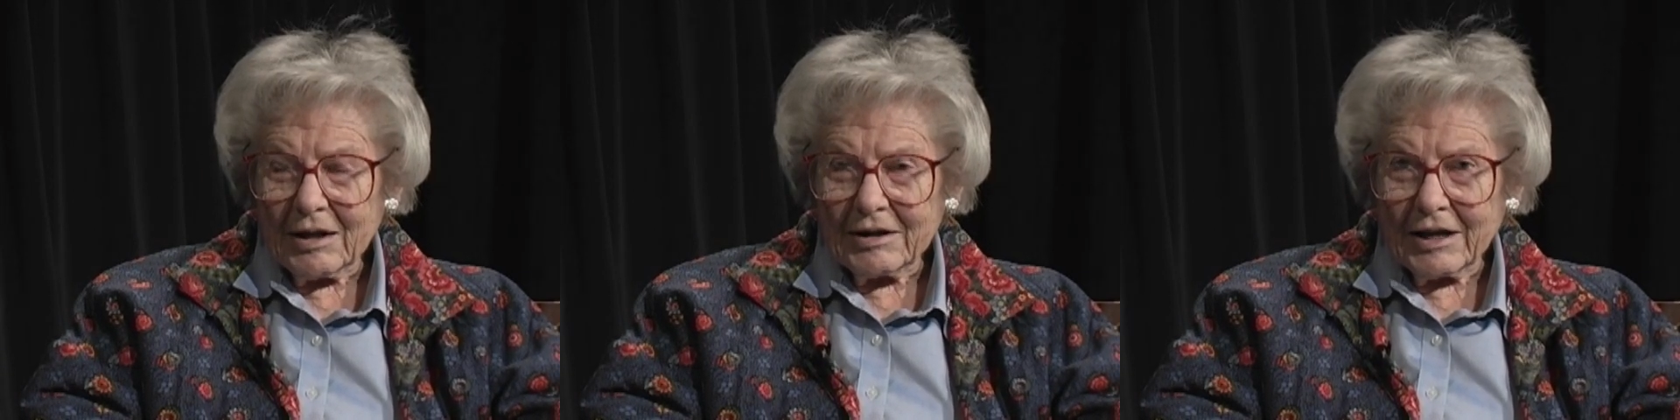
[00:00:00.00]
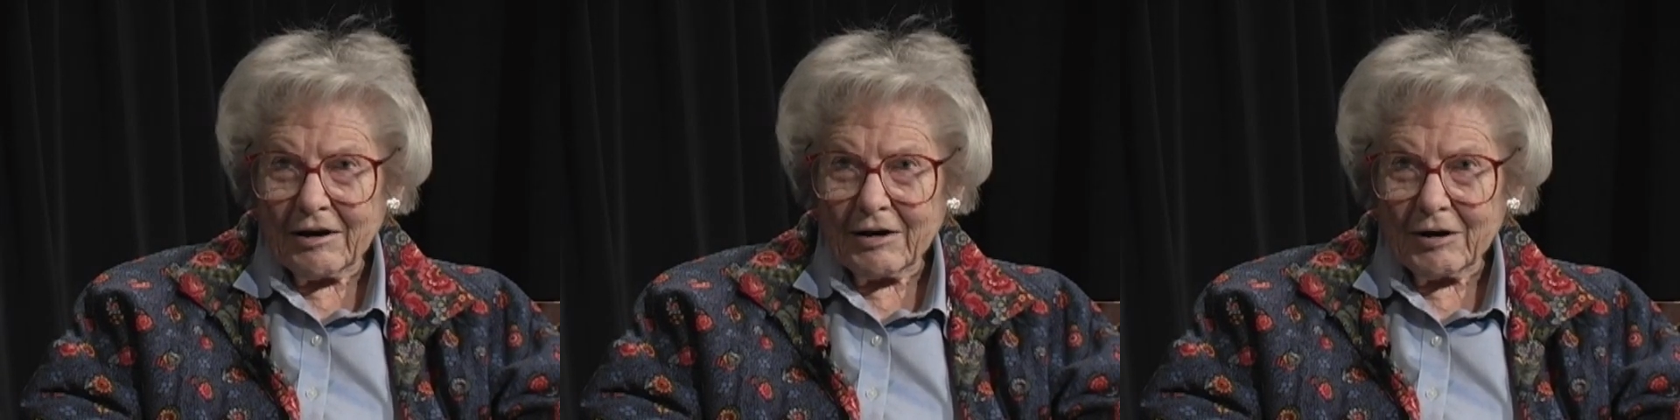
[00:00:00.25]

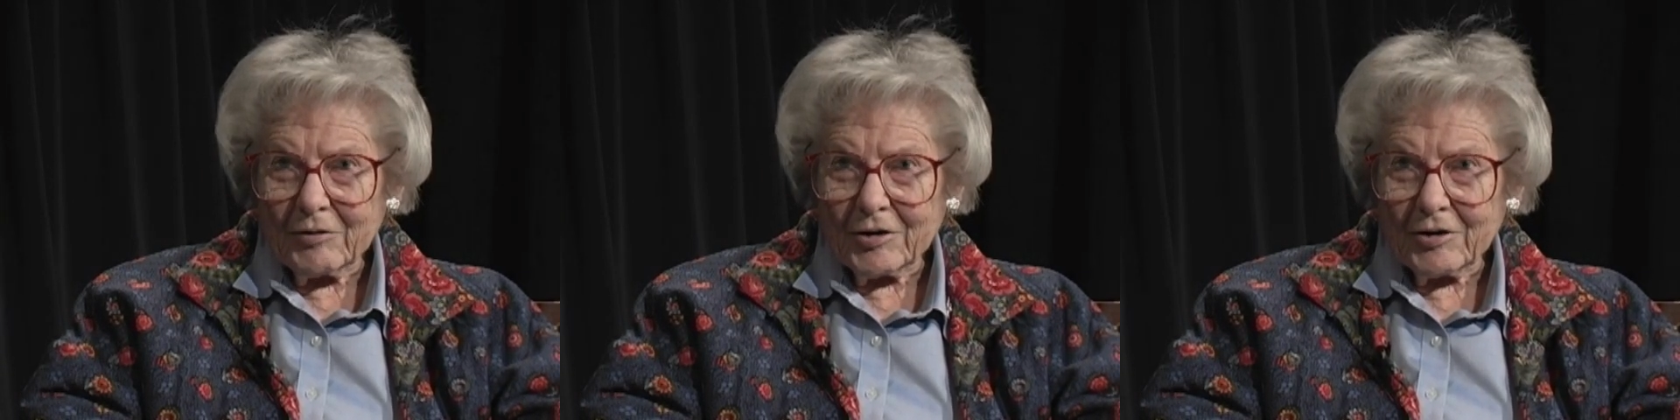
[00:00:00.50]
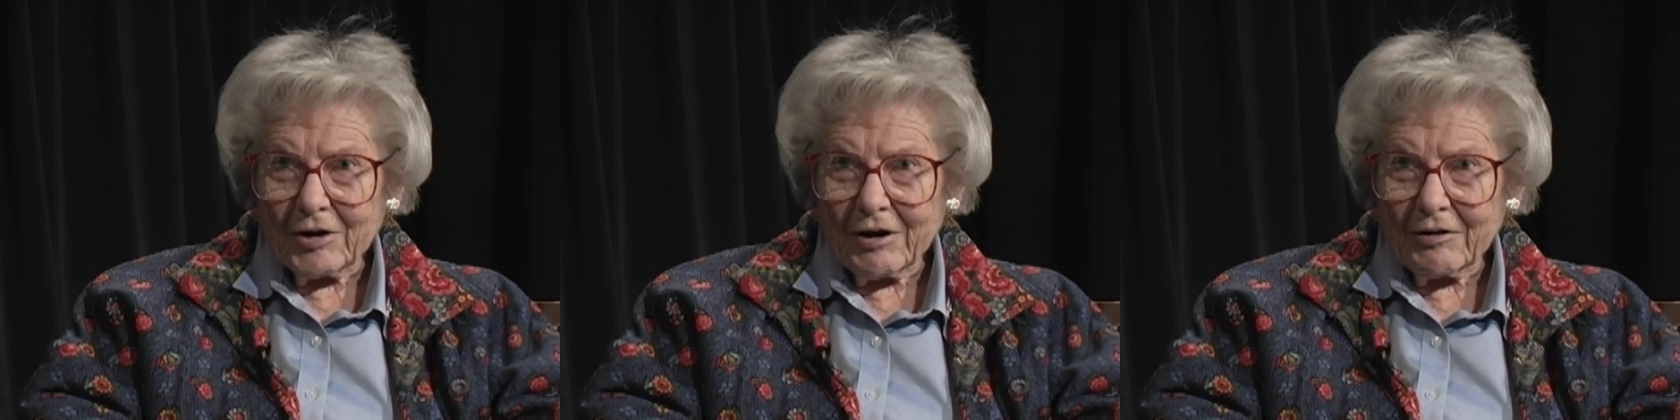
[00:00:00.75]
Now I
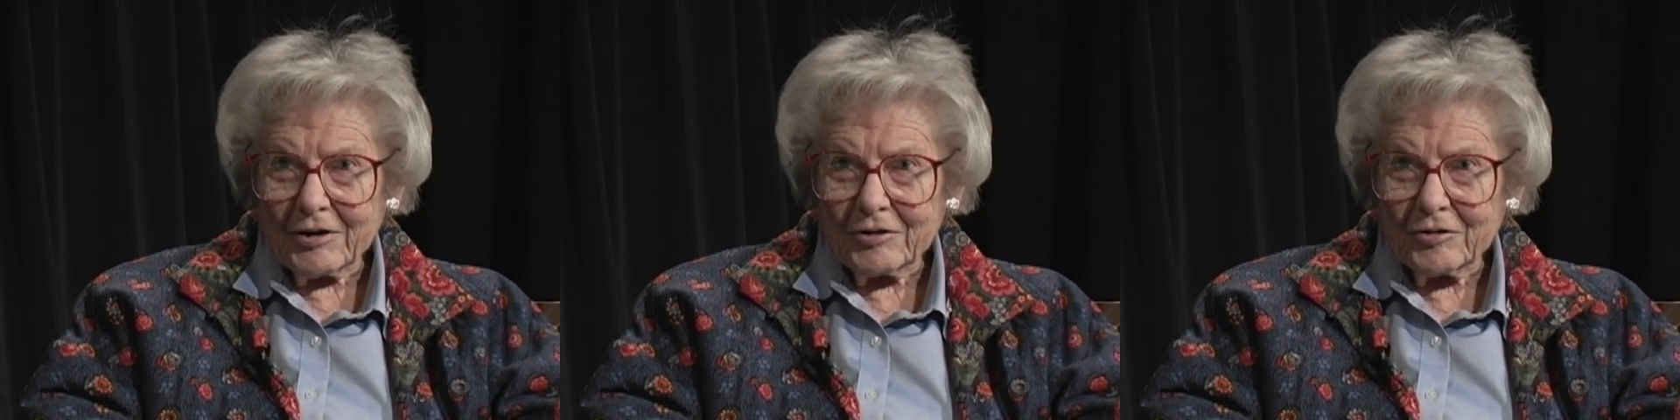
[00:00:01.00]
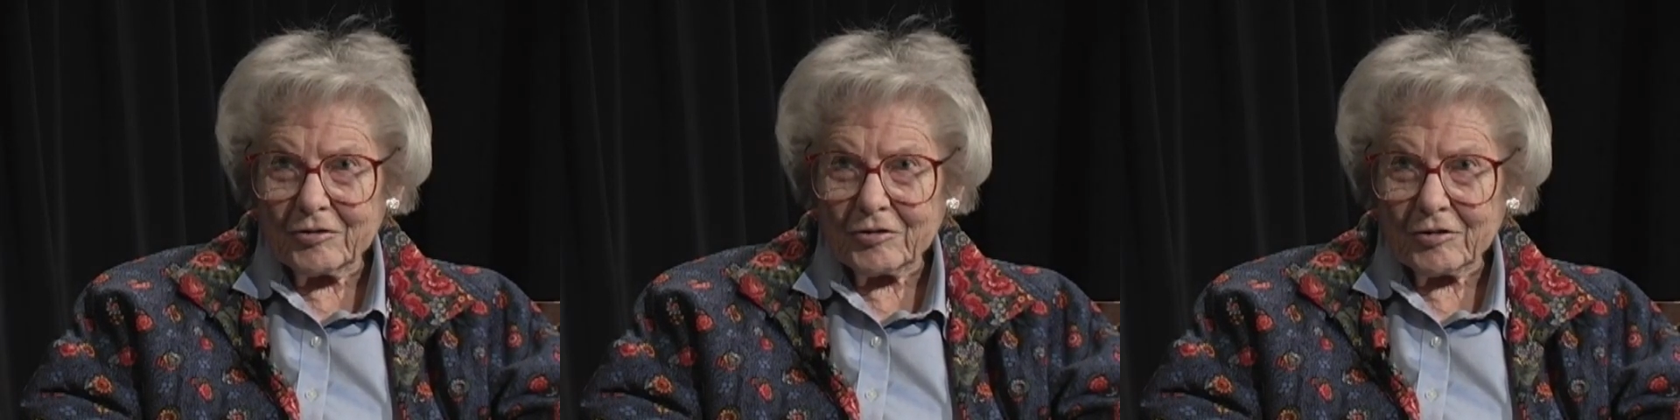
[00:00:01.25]
wonder how I
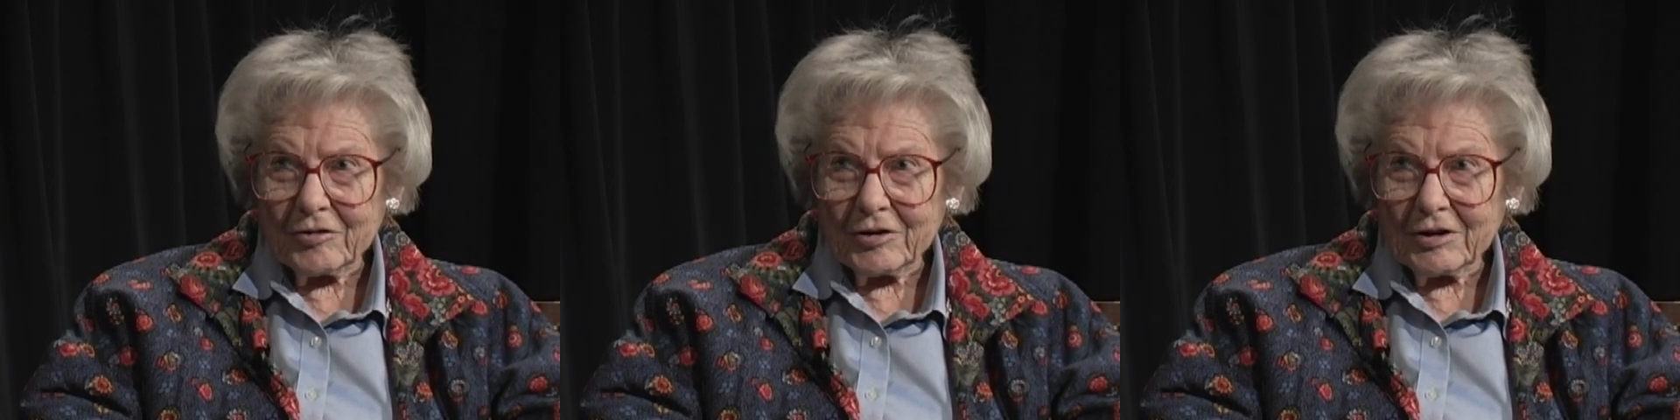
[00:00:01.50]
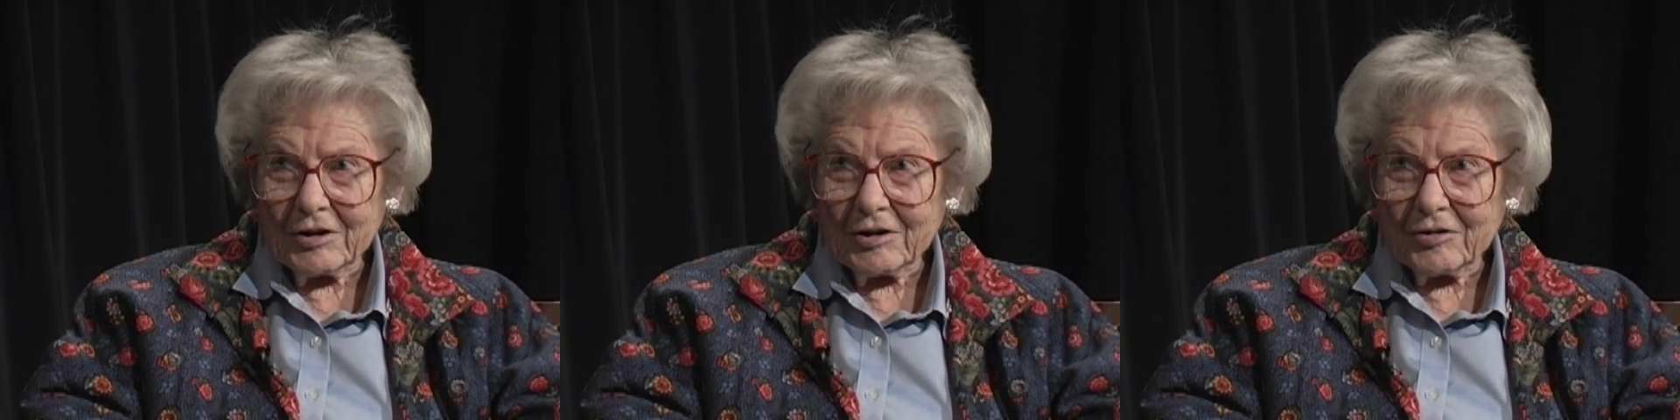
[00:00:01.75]
do so
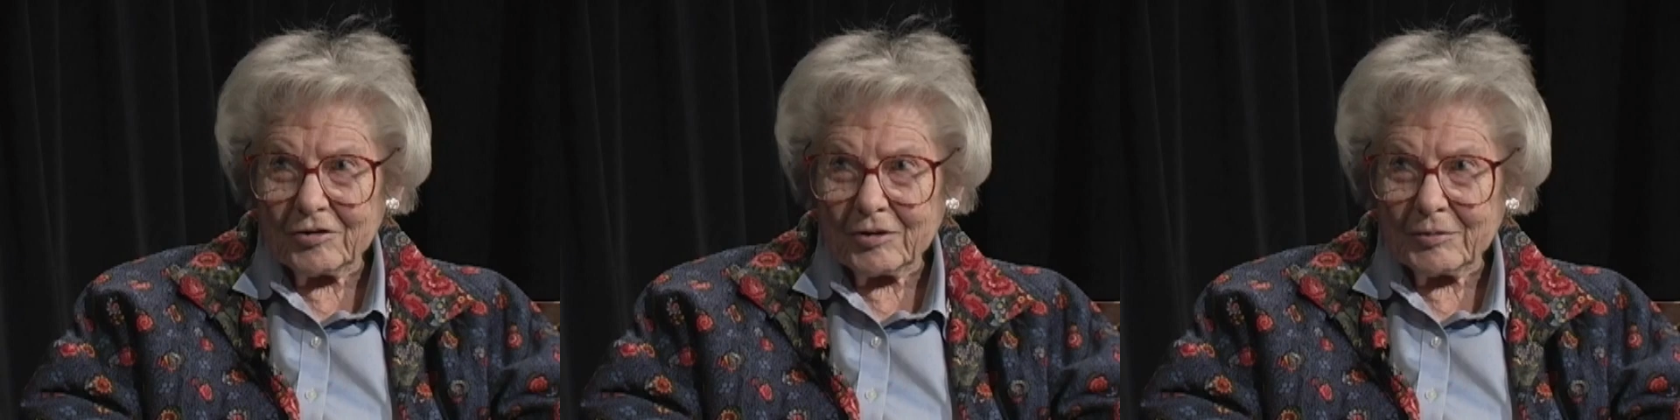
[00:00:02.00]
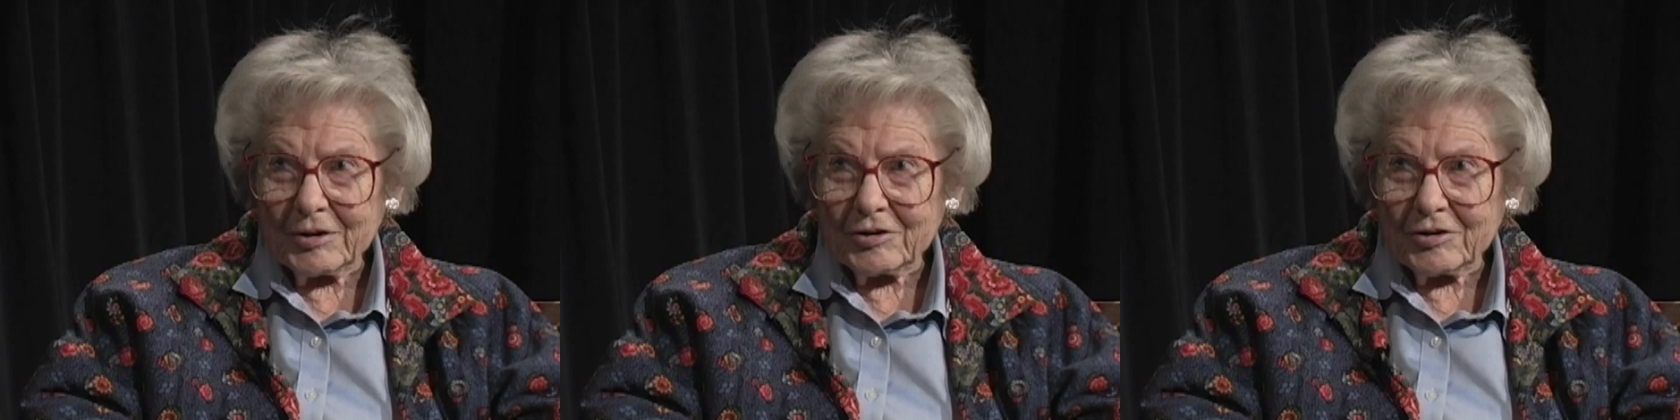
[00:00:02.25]
little in so
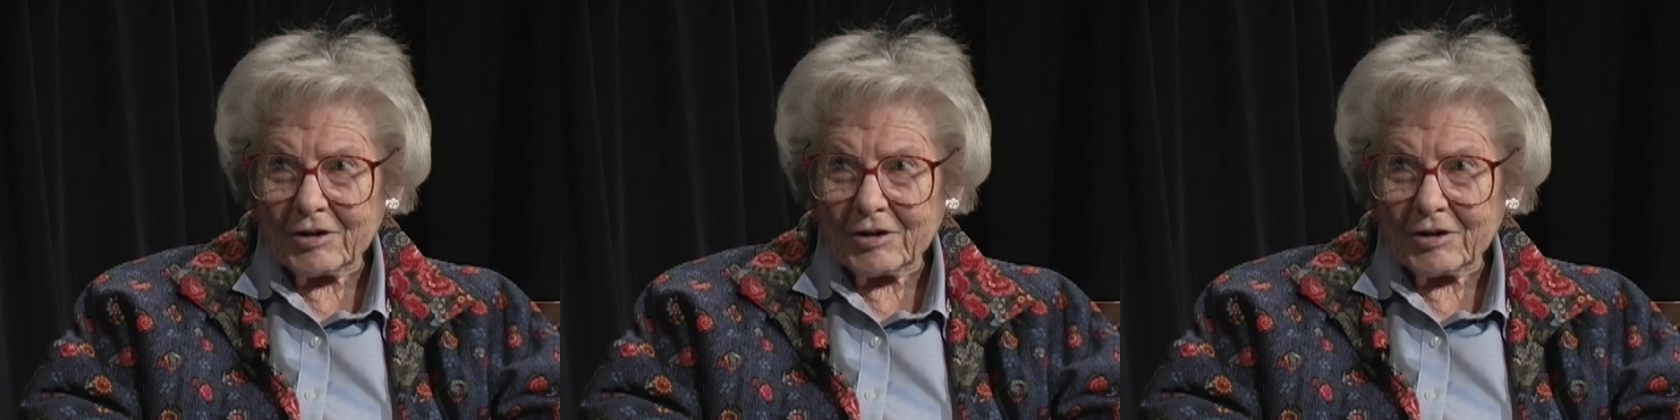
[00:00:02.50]
much